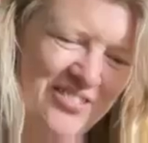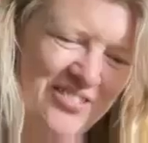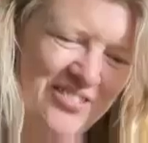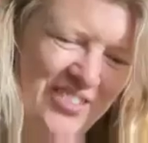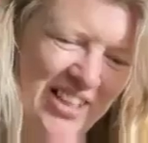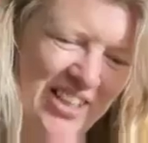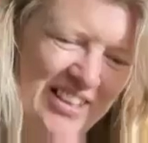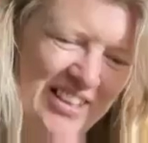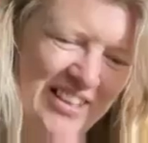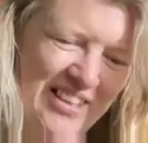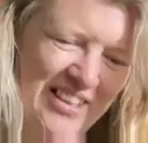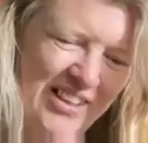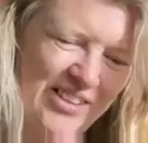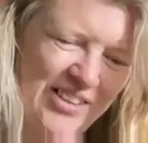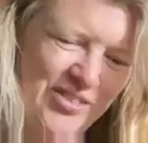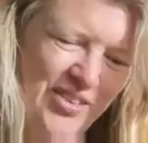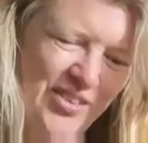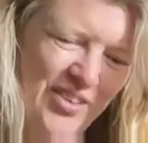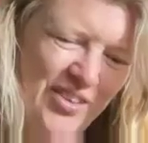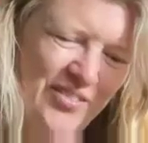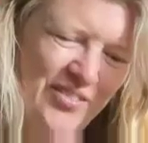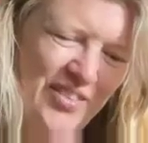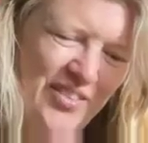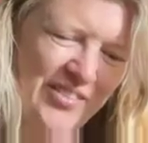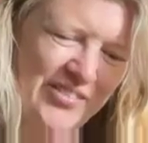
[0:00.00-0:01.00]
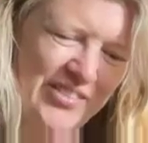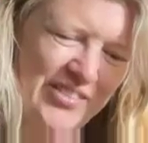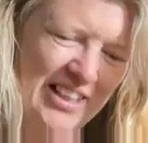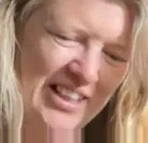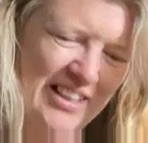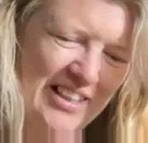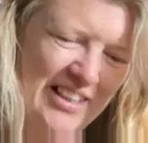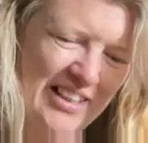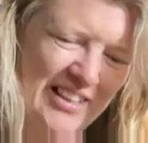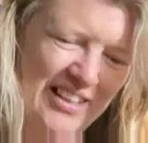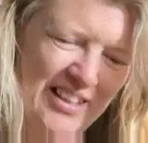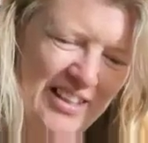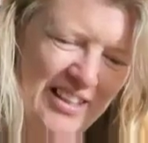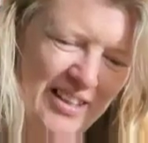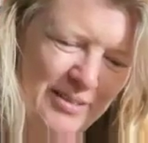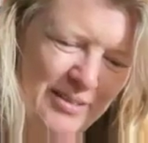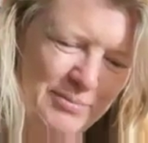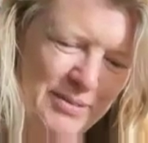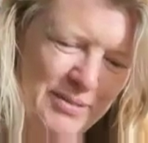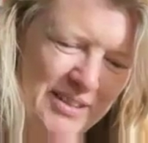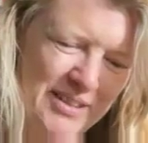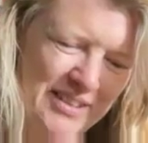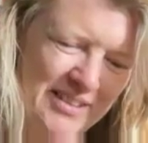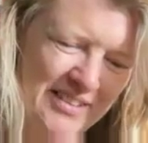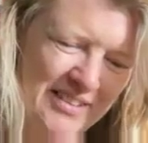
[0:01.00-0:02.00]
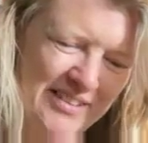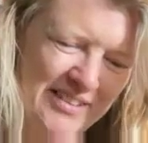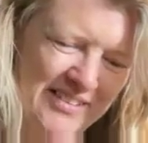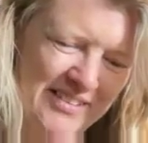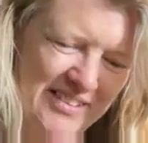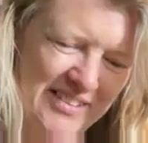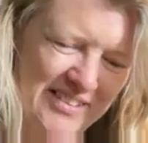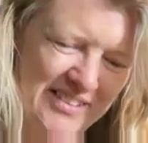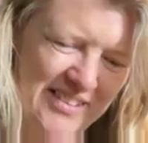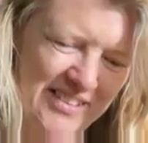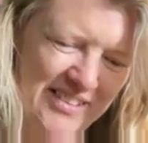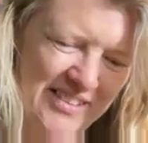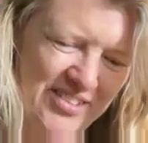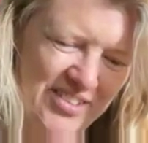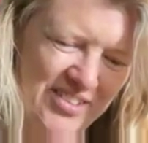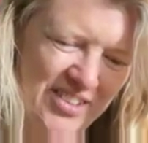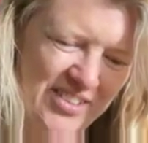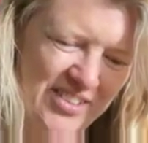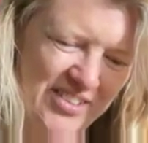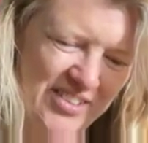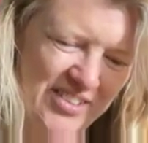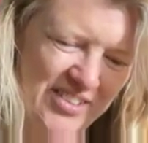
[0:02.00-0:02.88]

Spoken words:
read the next part. Maybe that'll help because this is Jesus.